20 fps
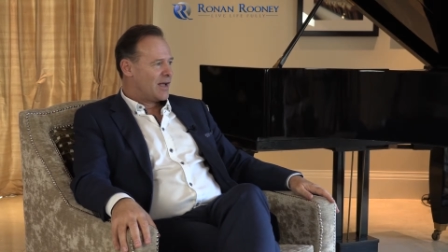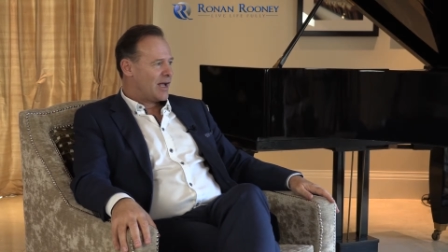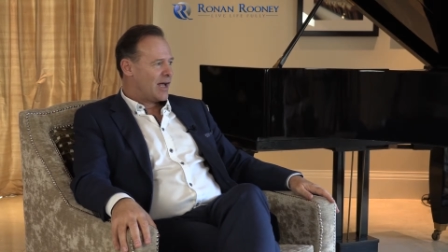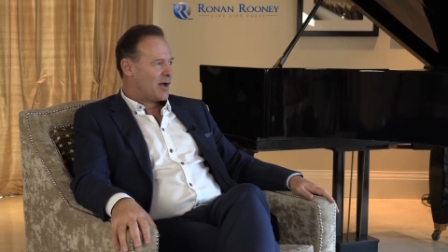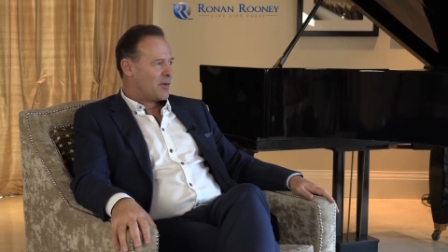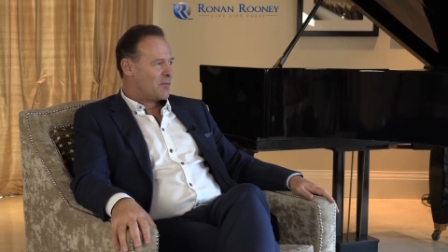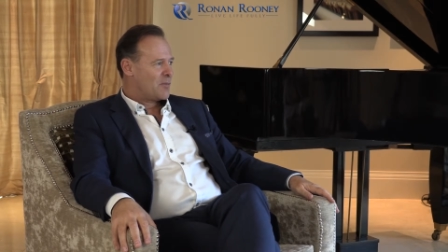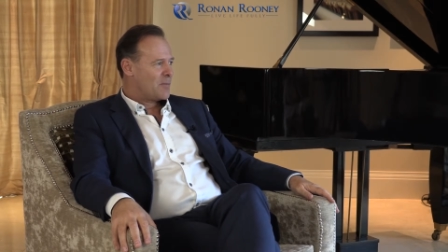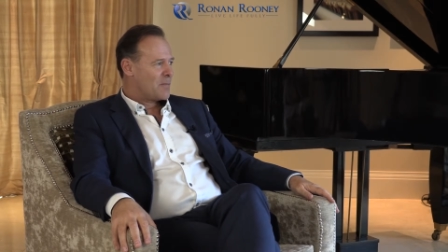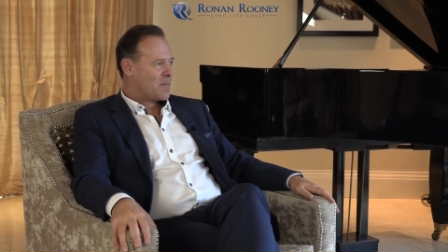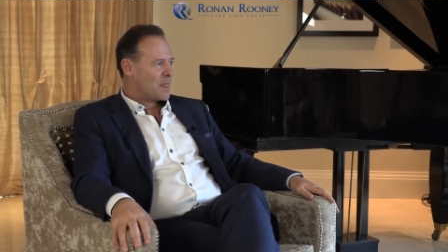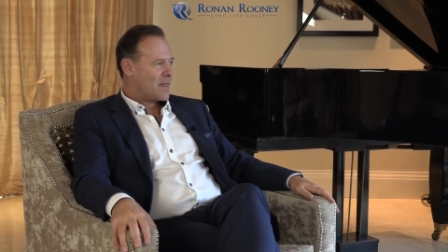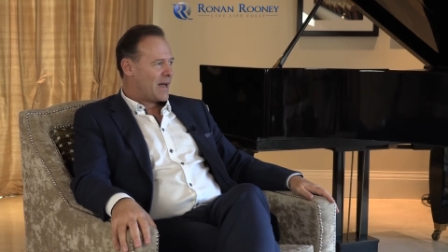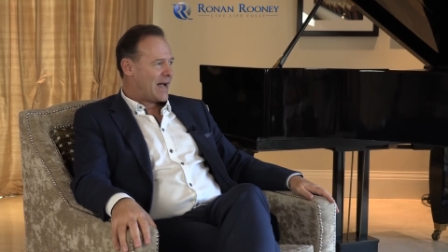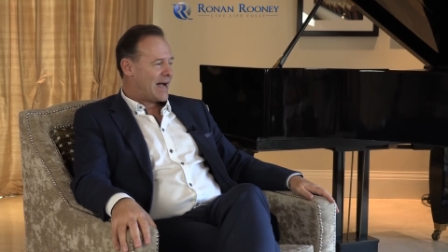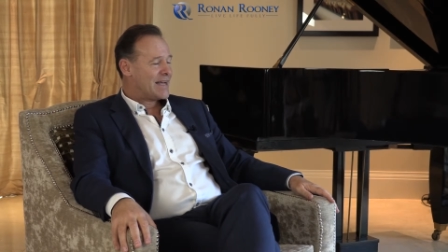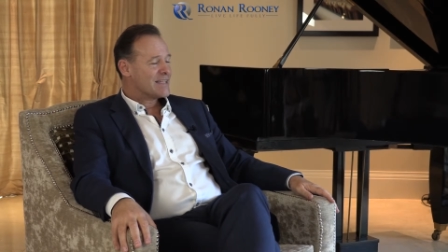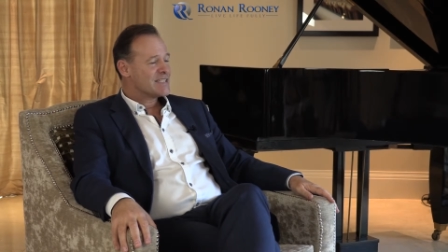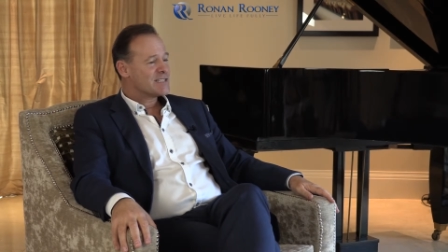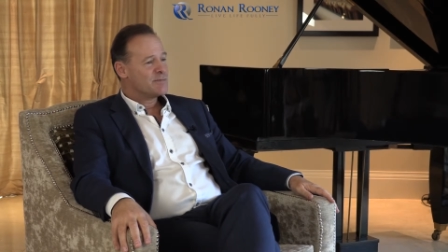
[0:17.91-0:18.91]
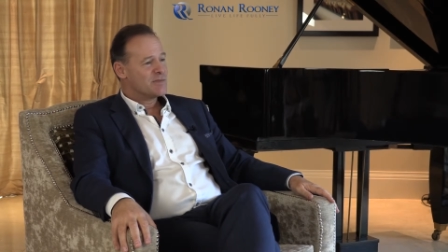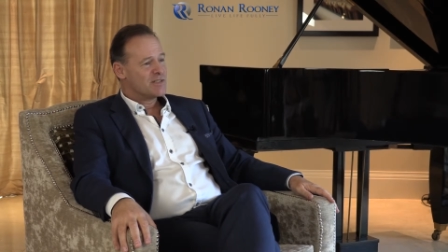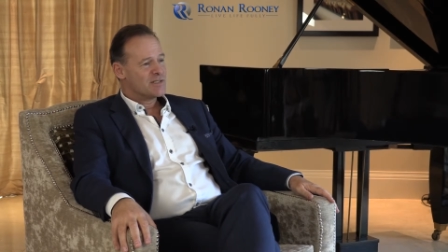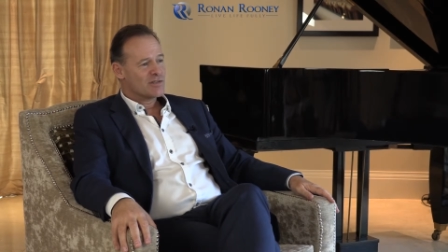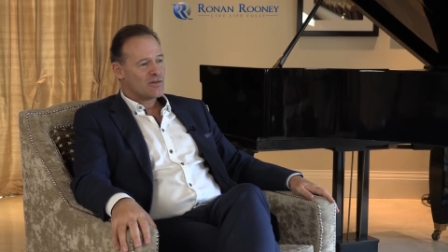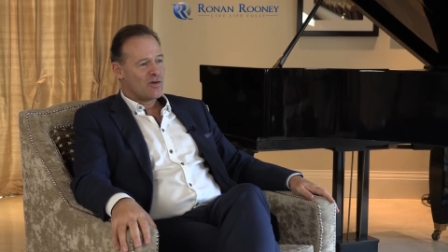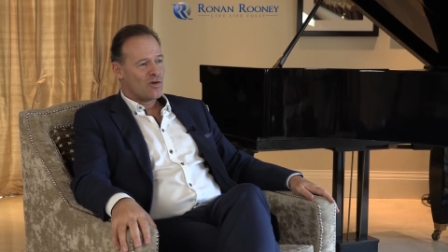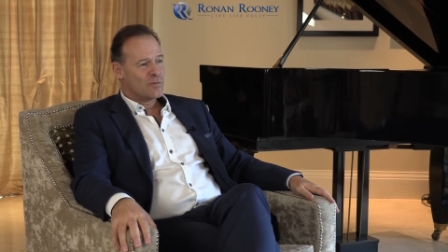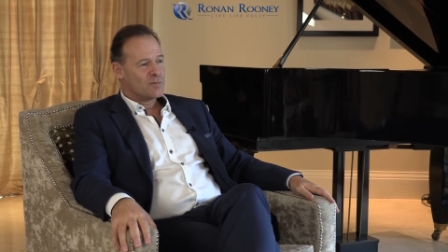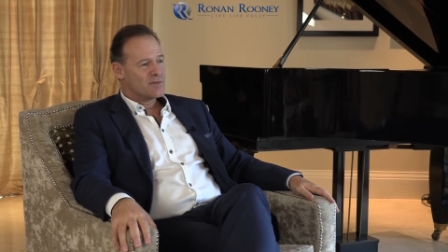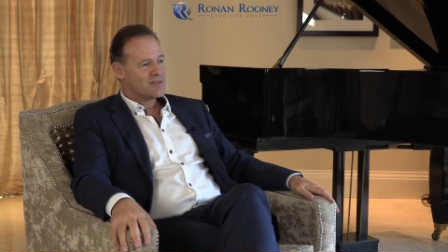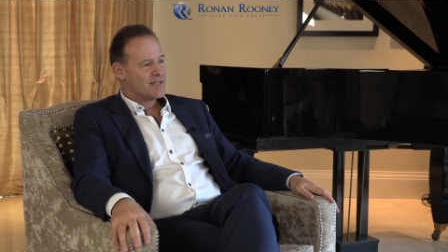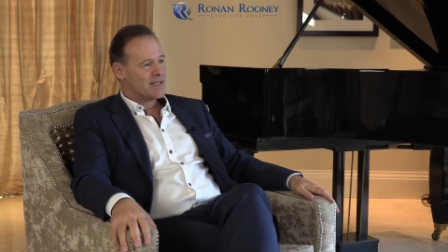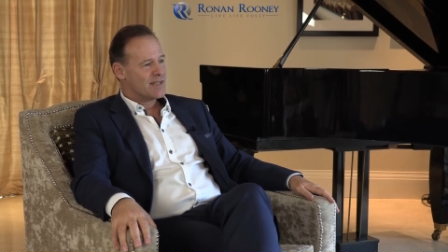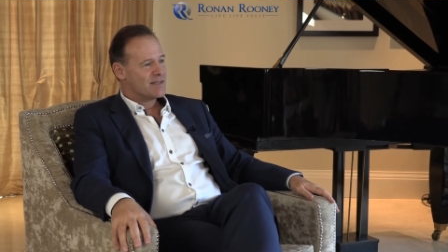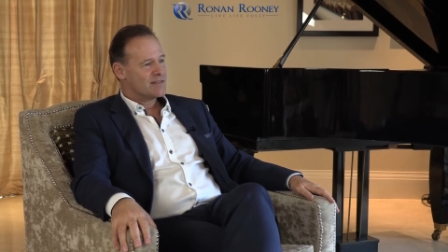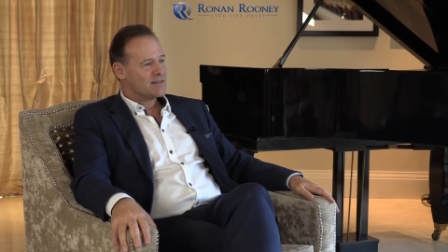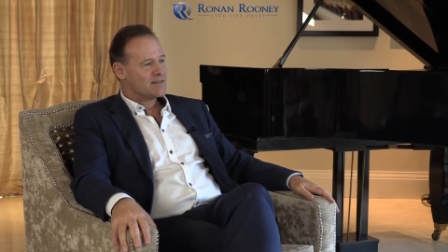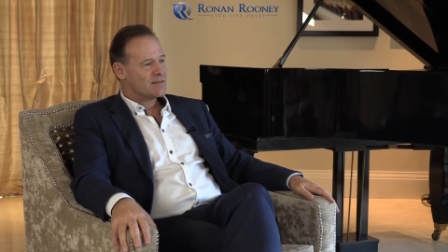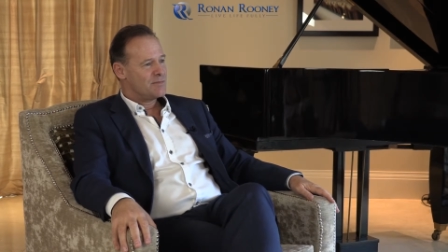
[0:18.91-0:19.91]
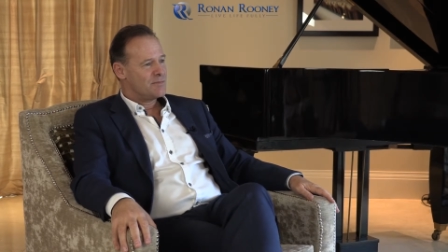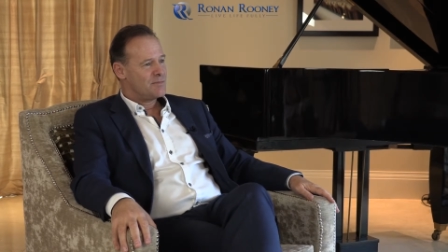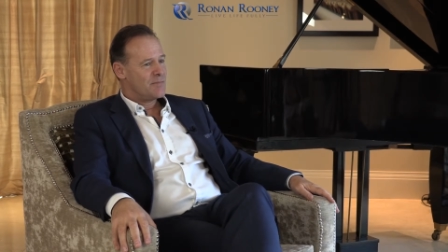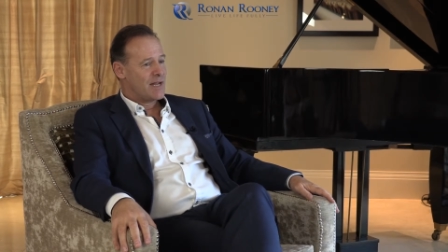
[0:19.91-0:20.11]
um, asked me to co present